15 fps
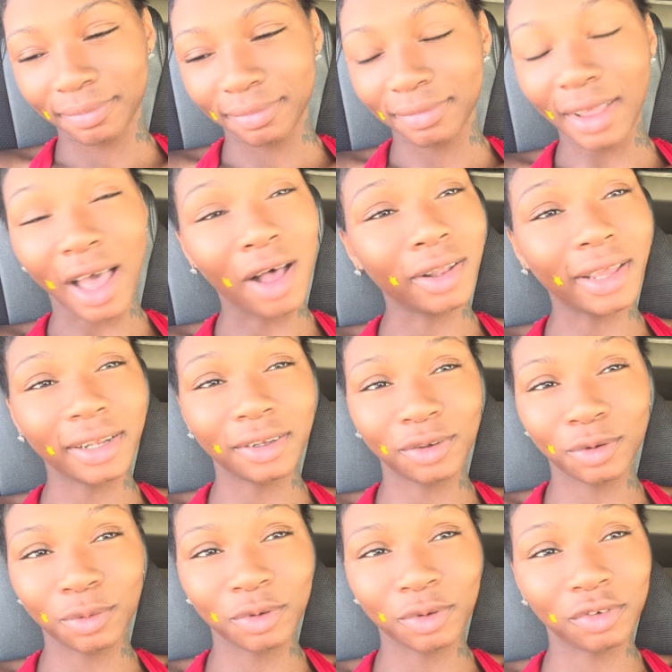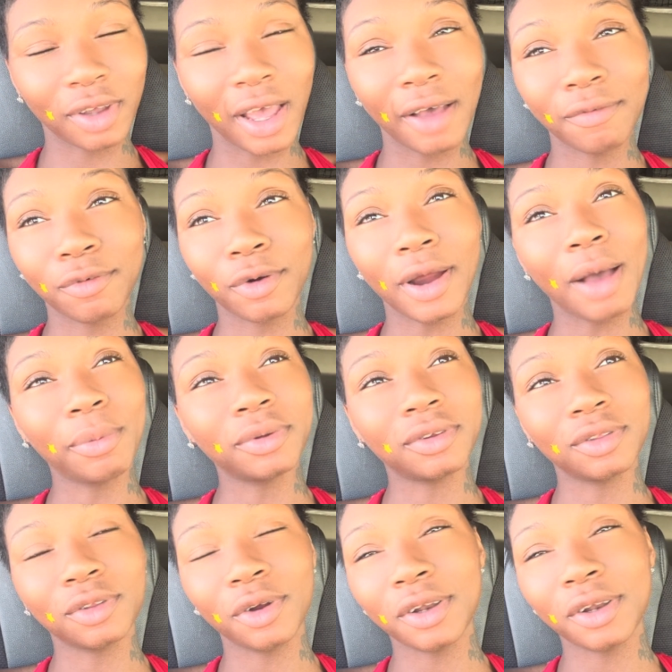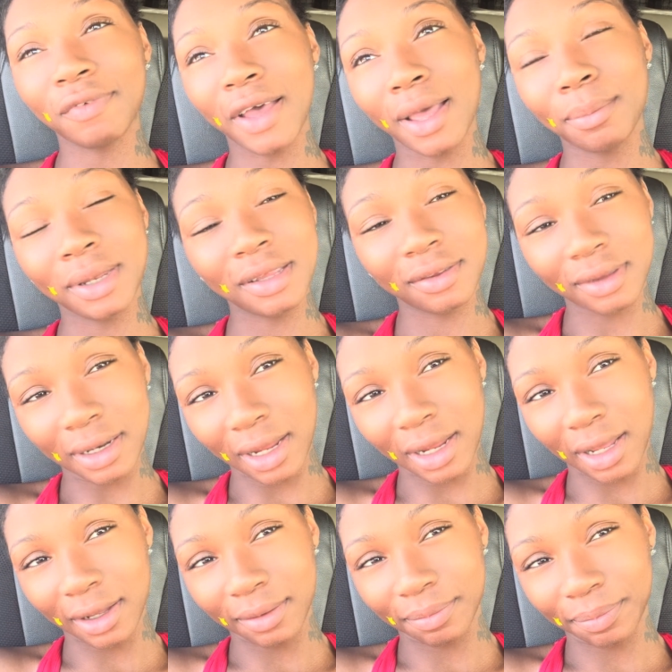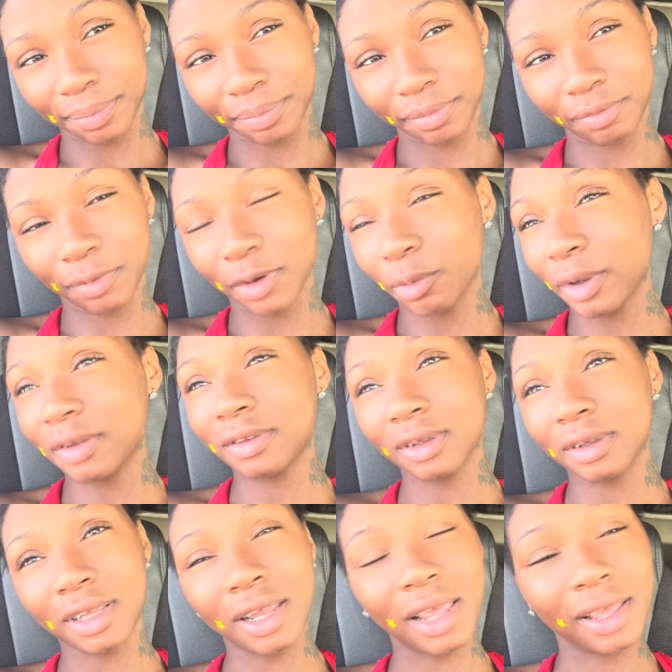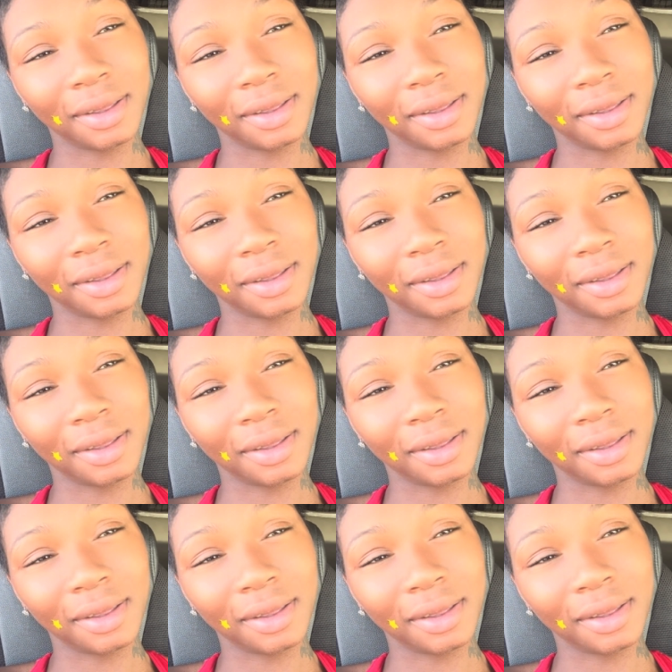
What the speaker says: All I had to do was drive 4 hours and 35 minutes today for the rest of the day.